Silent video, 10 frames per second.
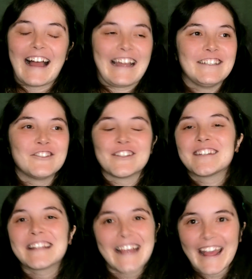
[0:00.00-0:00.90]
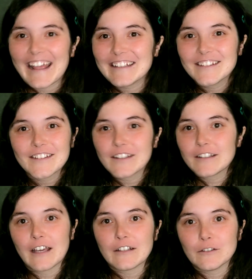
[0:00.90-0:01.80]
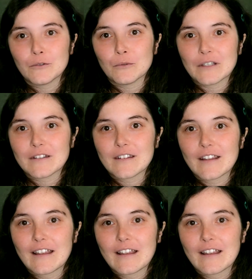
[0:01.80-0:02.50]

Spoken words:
I just can't get into it.